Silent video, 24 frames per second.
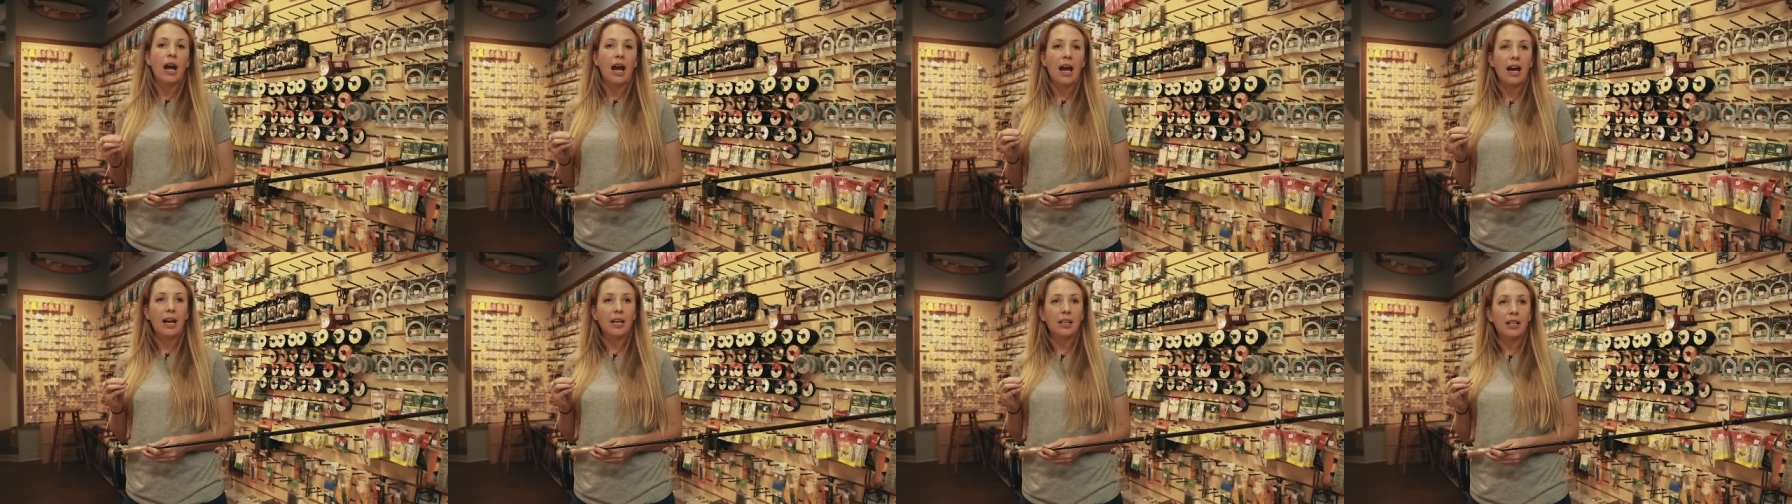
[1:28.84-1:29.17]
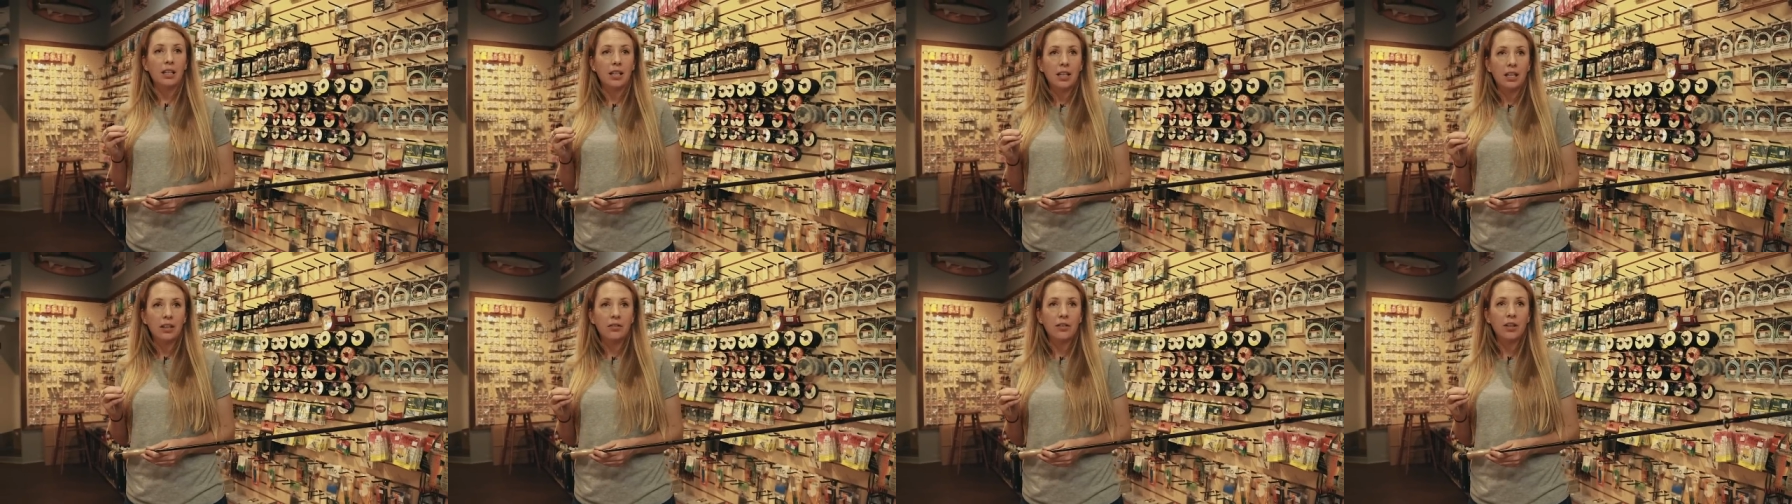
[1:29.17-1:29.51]

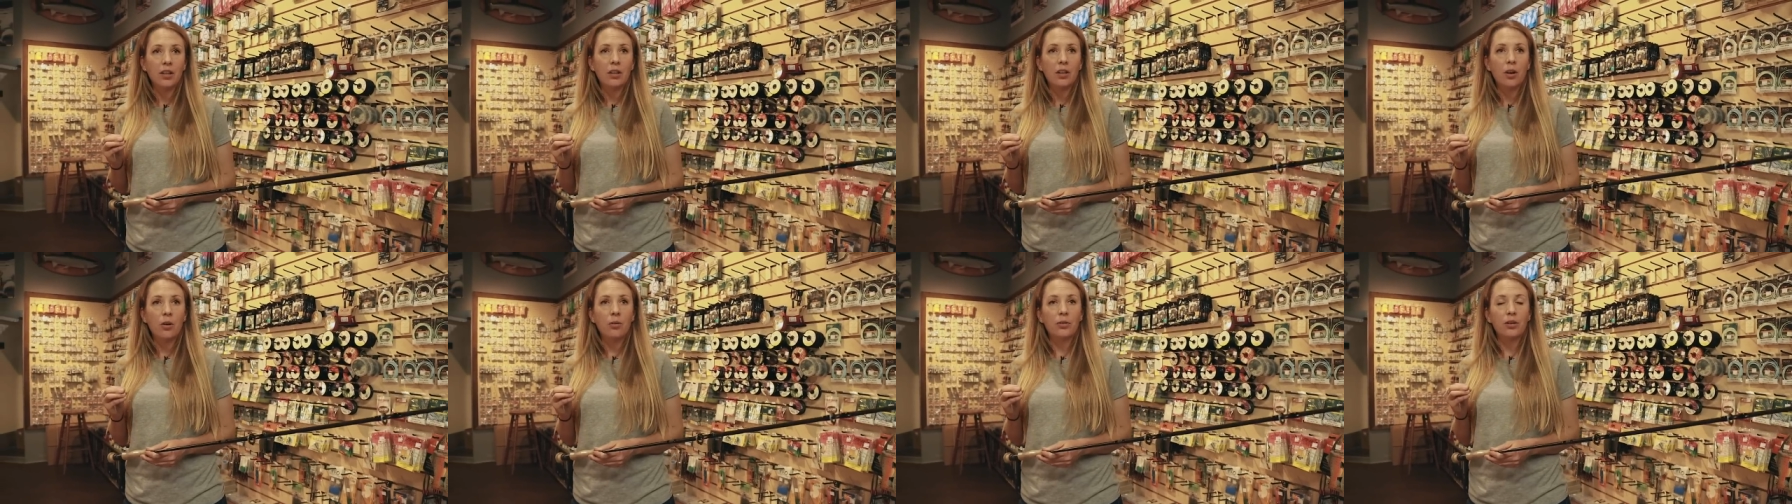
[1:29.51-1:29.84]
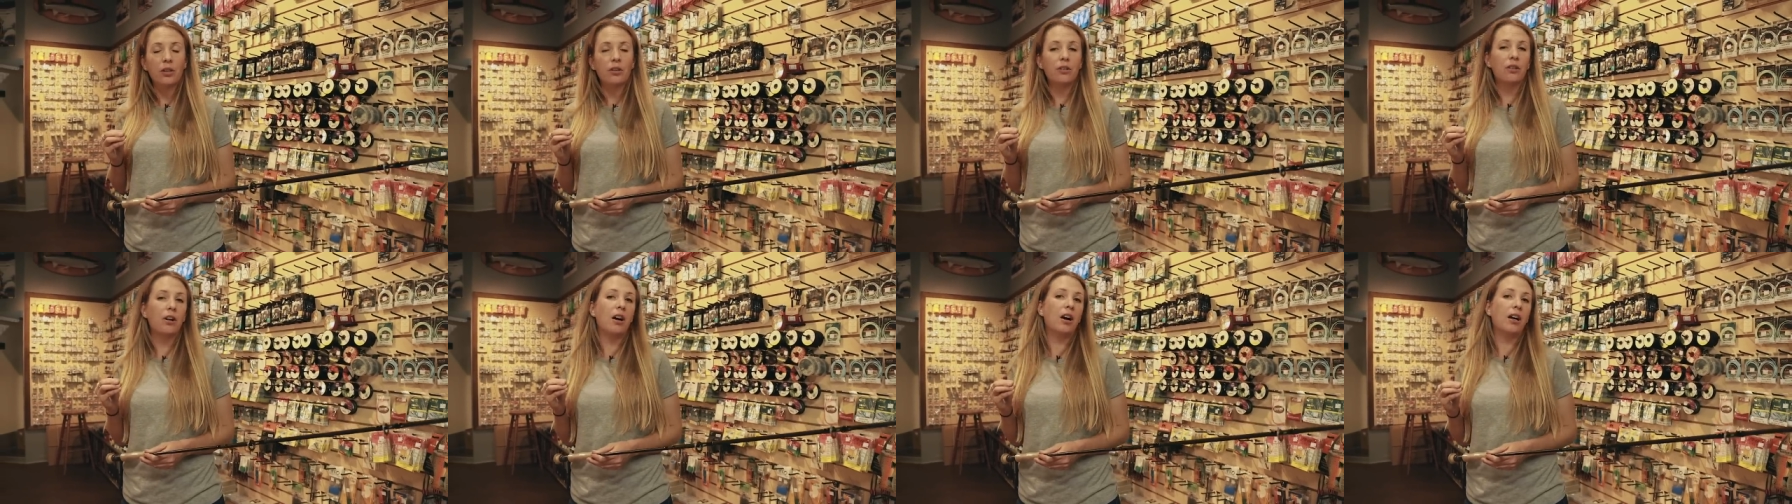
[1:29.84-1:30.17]
And even though
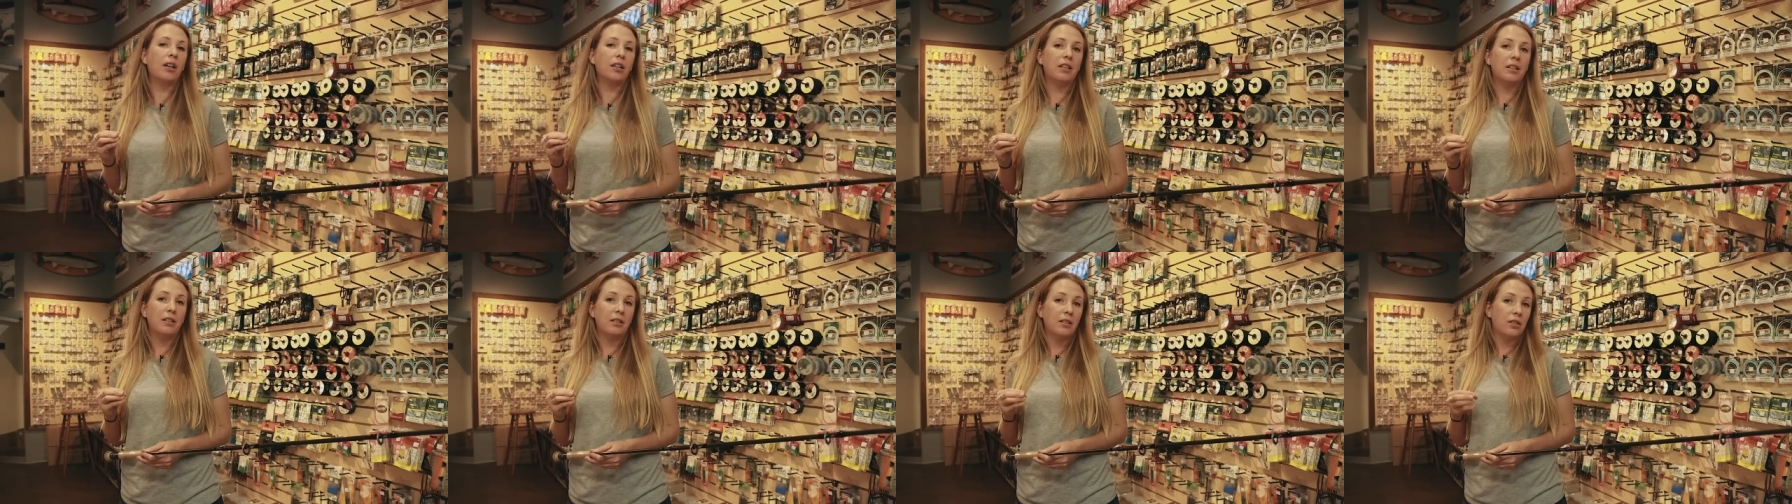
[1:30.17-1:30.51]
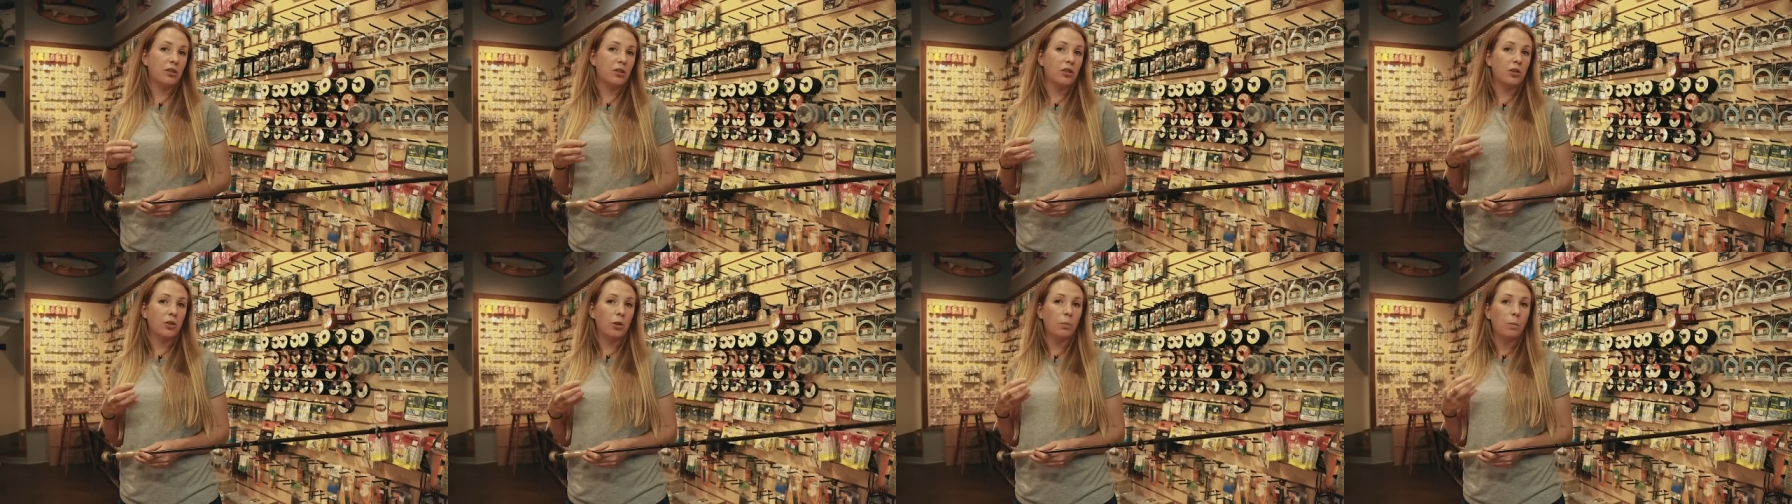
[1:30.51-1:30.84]
they're not
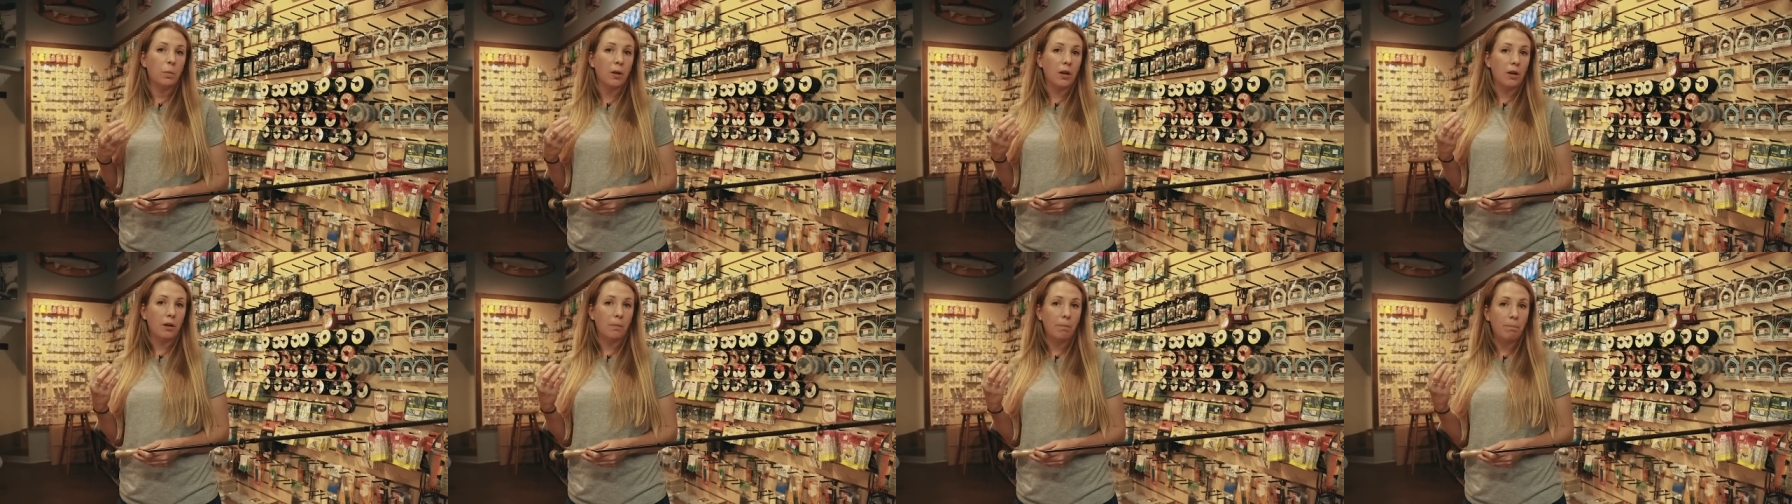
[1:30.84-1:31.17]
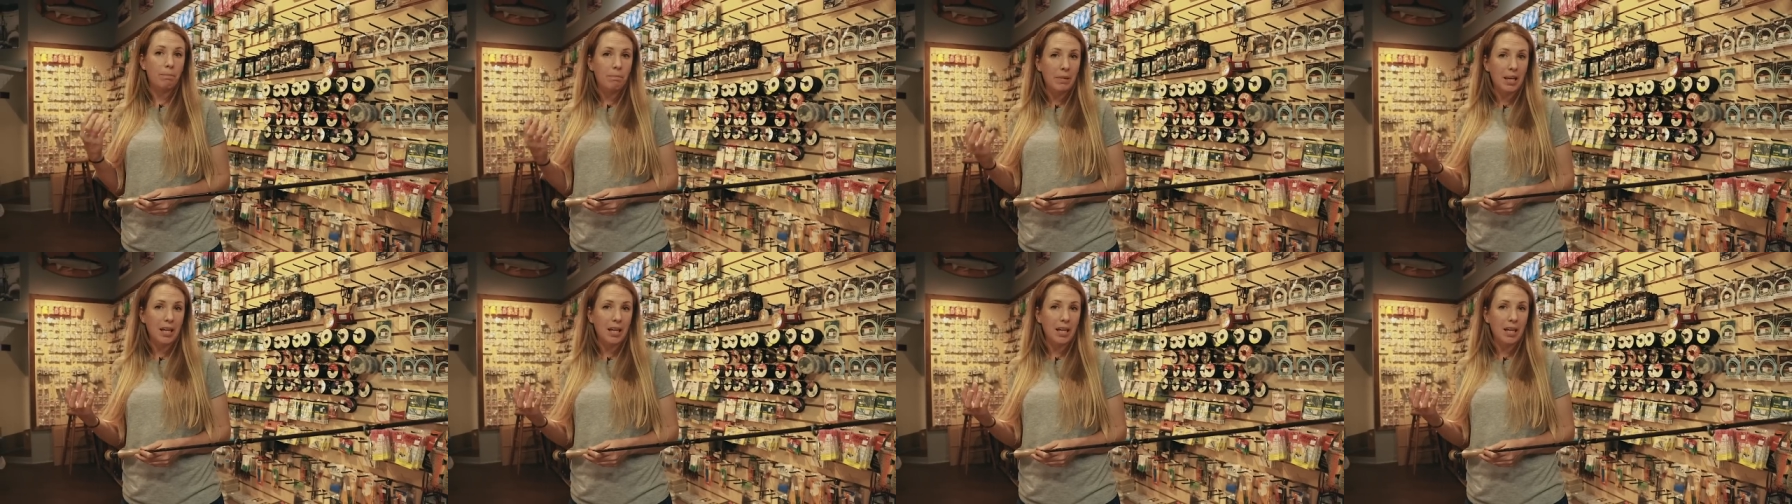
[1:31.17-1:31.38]
super